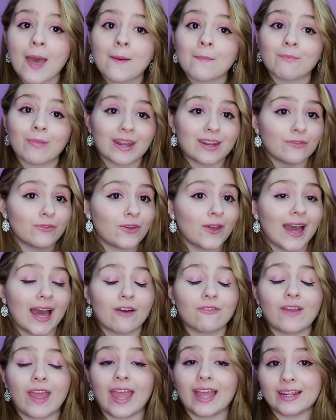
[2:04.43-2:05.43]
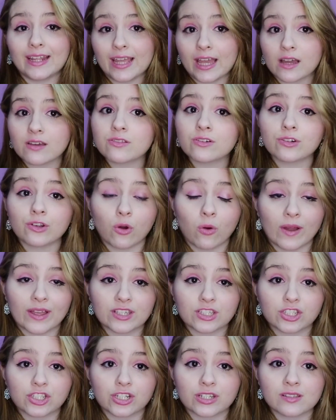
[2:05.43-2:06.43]
But if you have any other
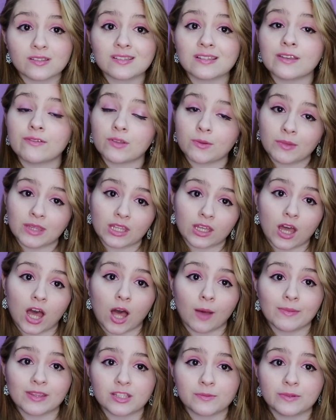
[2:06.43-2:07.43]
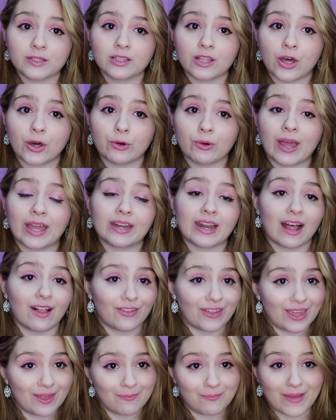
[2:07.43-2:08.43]
questions, leave them in the comments below and I'll
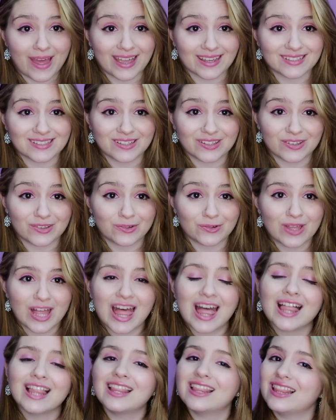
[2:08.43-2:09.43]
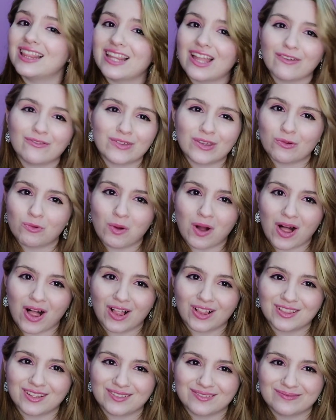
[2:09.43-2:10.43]
get back to you. Love you
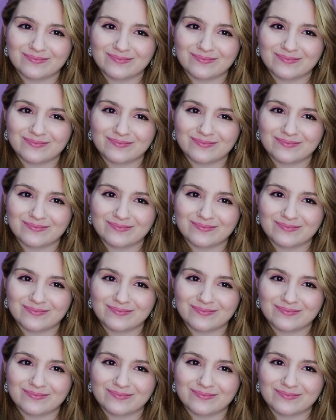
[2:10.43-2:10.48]
all.